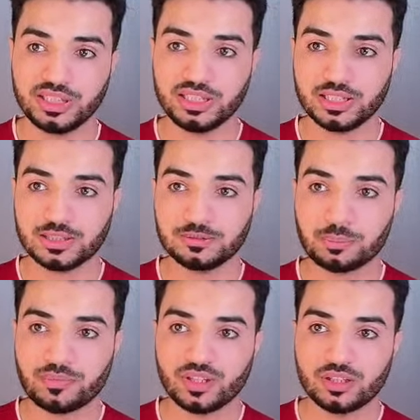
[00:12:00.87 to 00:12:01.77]
here.
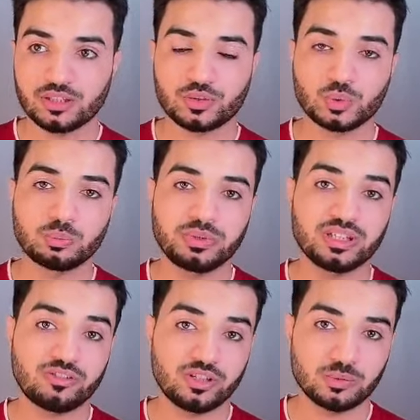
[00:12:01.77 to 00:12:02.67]
It will be
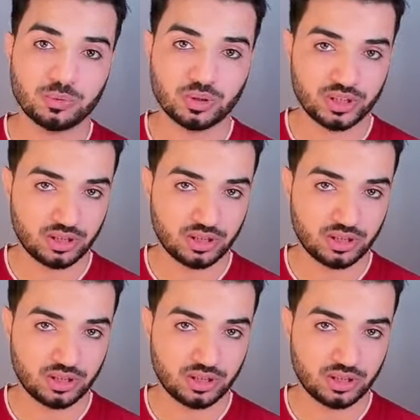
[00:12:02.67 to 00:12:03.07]
available in